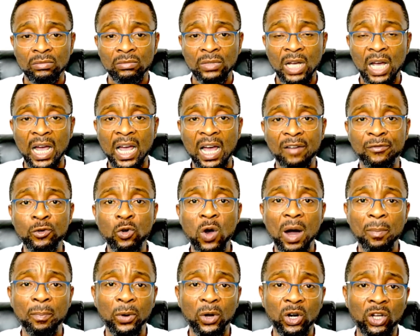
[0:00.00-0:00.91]
I have no
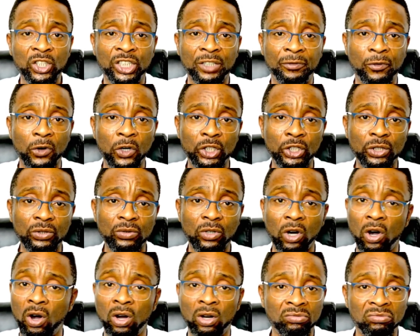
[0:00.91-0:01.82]
apology for you
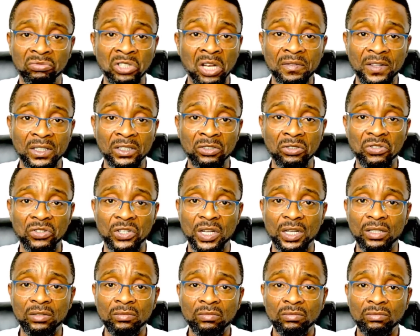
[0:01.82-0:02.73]
or nothing to
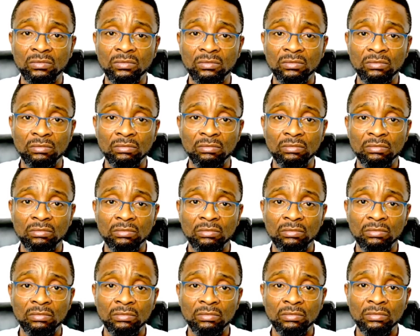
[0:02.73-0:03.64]
say
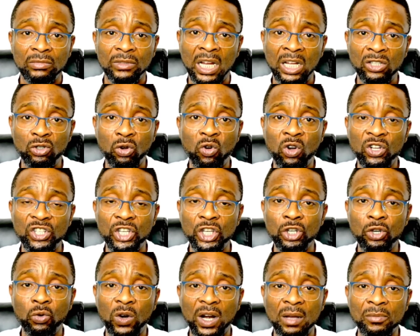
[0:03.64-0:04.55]
than to continue
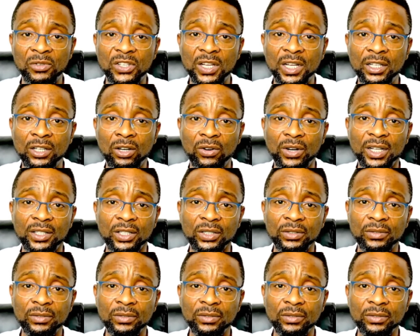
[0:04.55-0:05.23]
what I'm saying already.